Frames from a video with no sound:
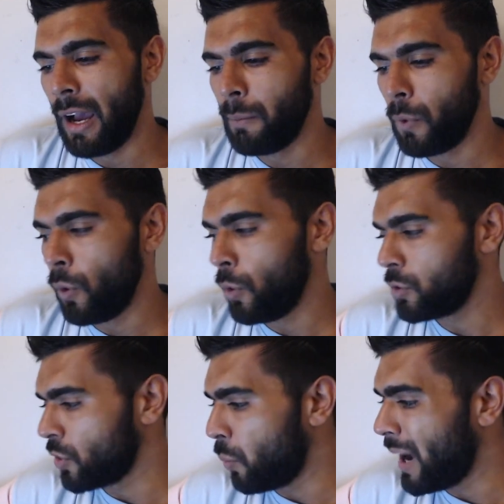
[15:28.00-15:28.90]

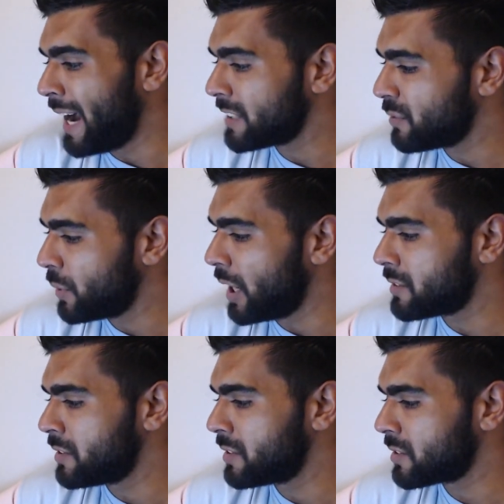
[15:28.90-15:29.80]
Also, what else have we got
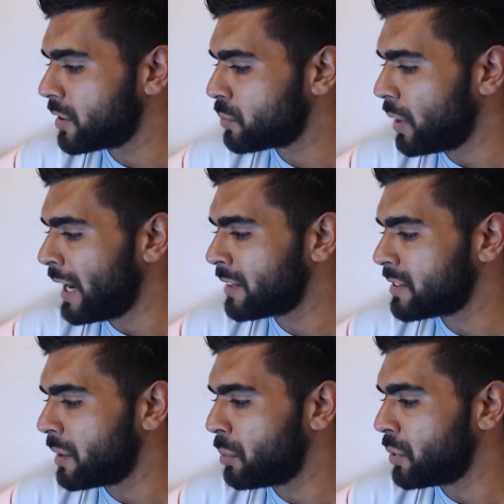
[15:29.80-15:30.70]
to discuss? What else
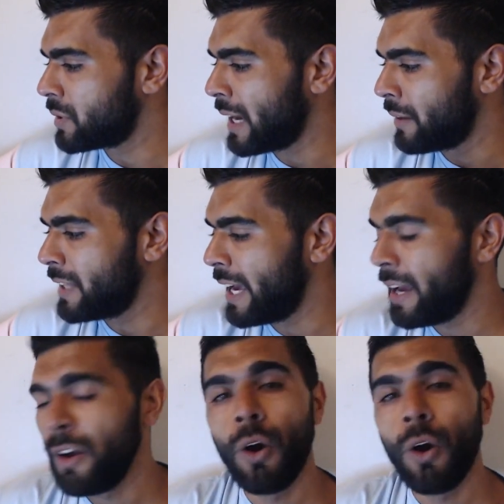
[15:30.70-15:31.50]
did I put down there?